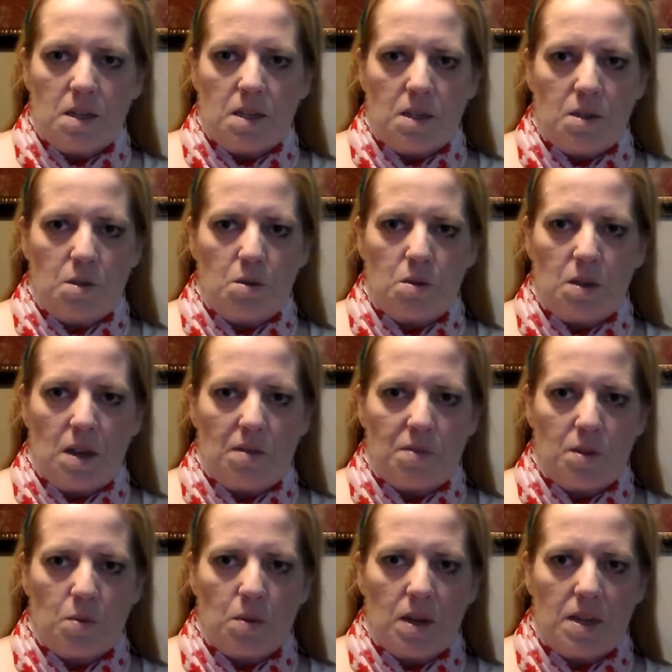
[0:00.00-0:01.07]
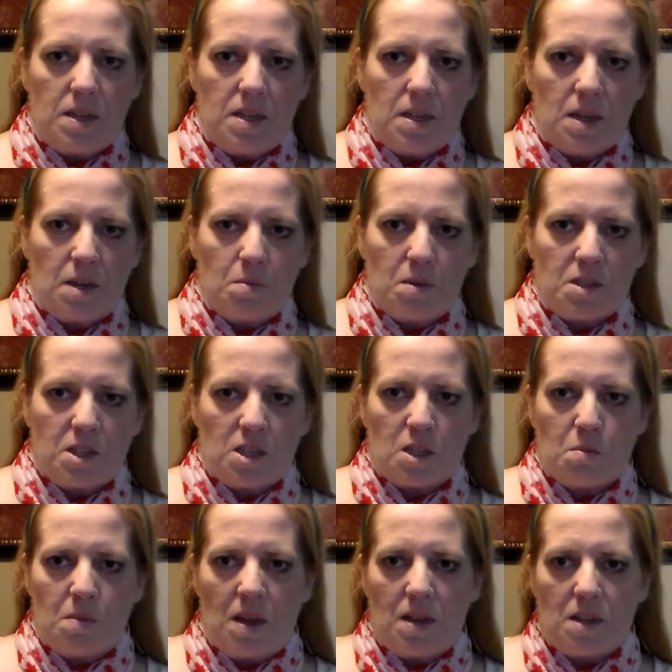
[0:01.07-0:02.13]
You have no idea how much
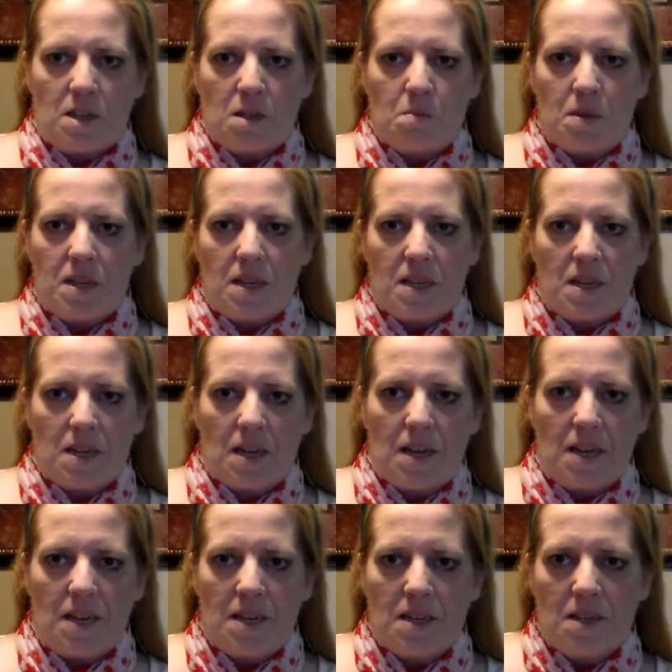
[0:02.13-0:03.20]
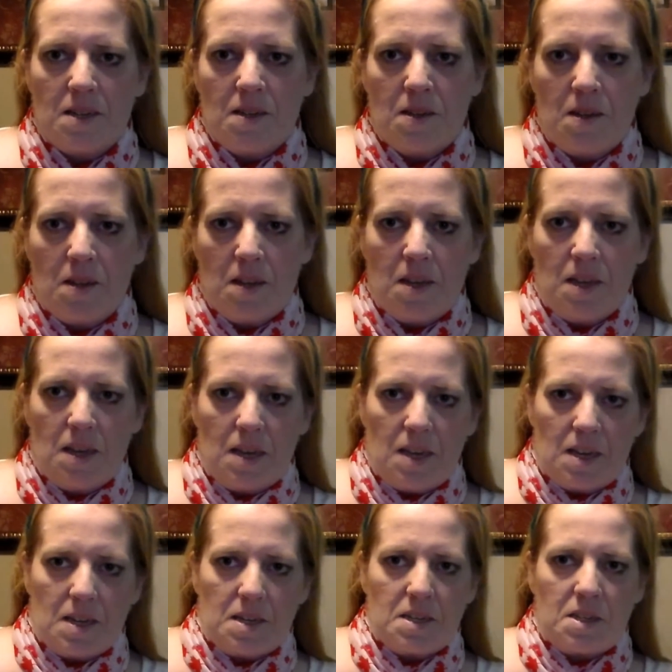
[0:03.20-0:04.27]
it's meant to Mike and I,
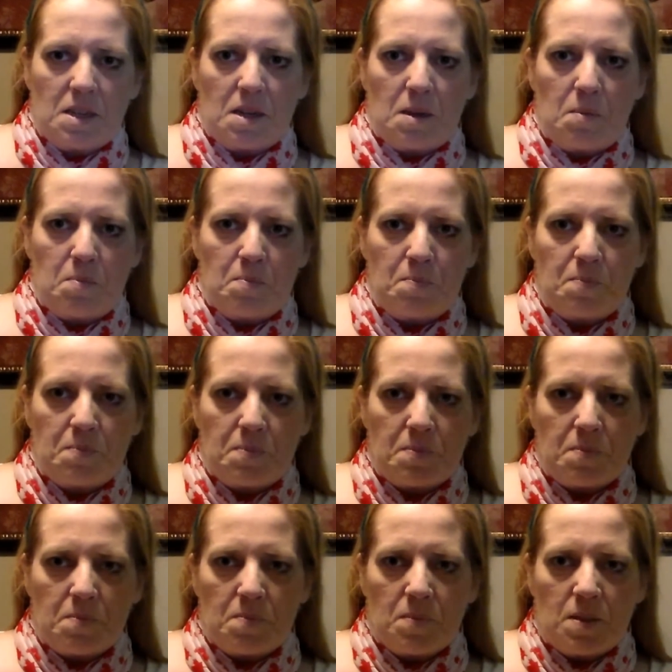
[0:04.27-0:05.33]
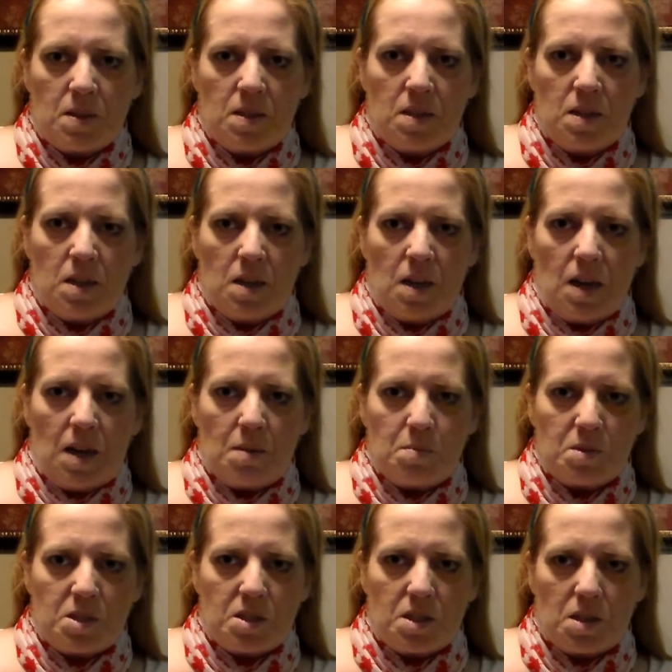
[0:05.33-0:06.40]
and um,
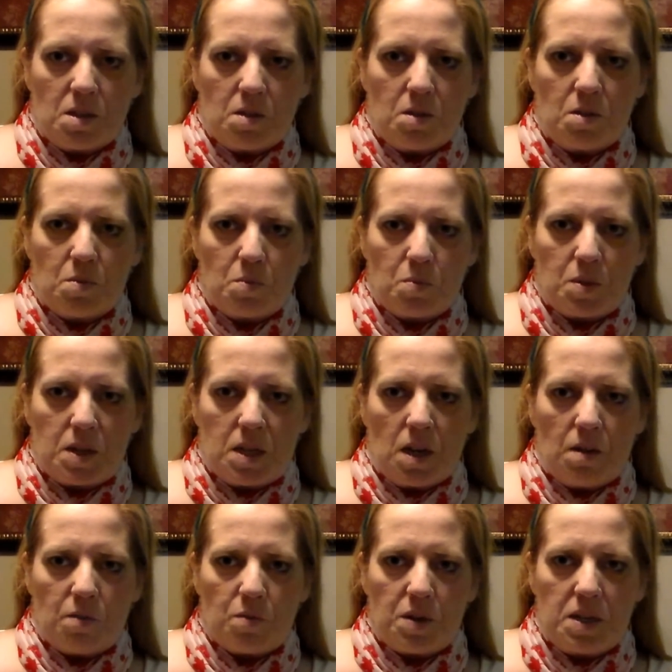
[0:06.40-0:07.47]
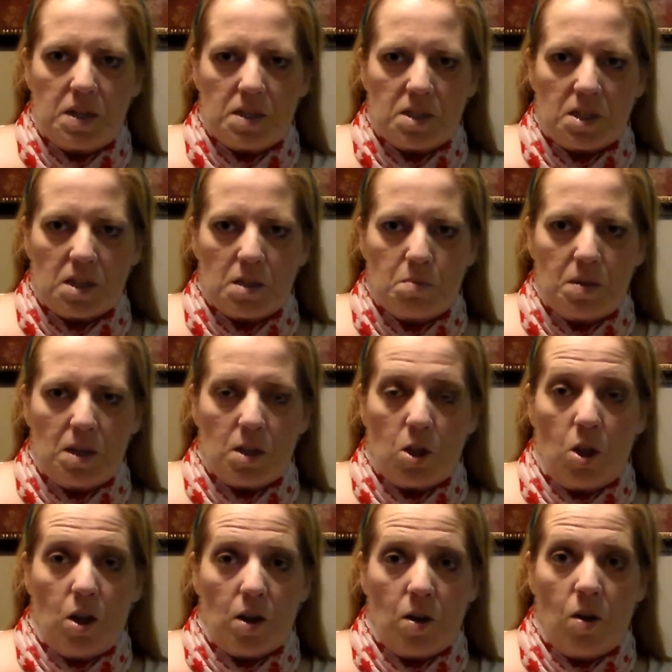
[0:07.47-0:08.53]
I'm still recovering. It's going to be a
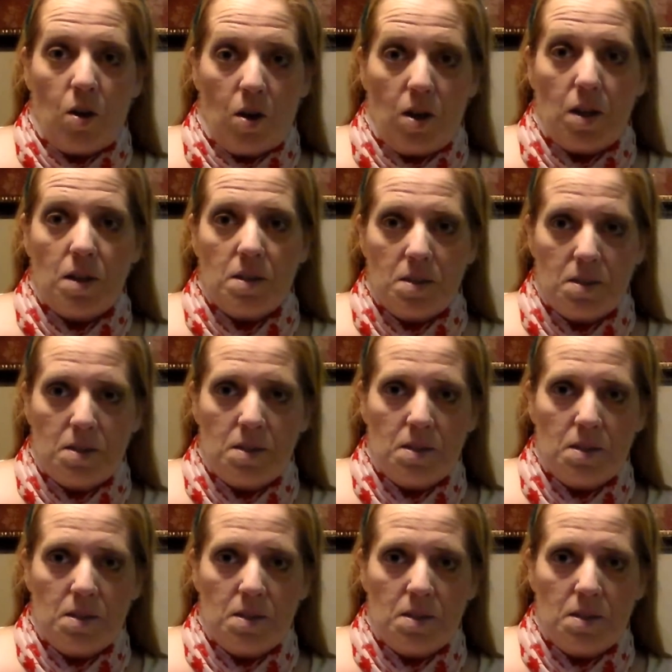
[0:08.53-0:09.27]
long haul,